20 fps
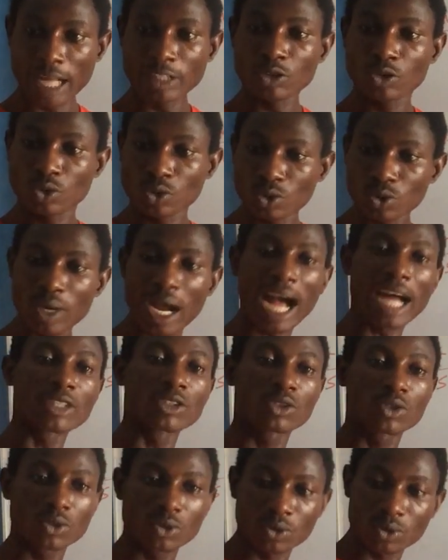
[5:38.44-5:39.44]
And
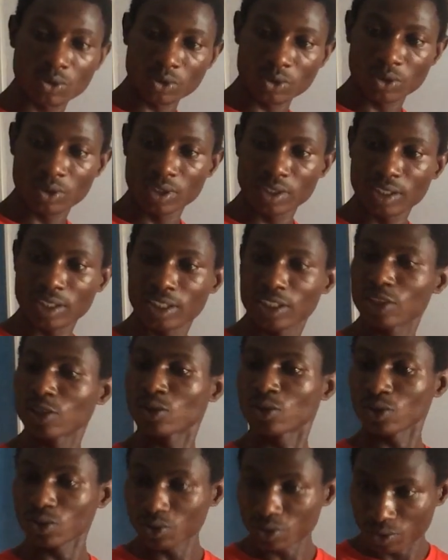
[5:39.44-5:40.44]
true
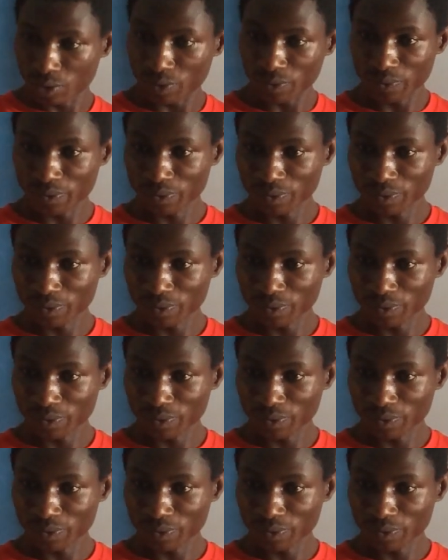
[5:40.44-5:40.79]
is true.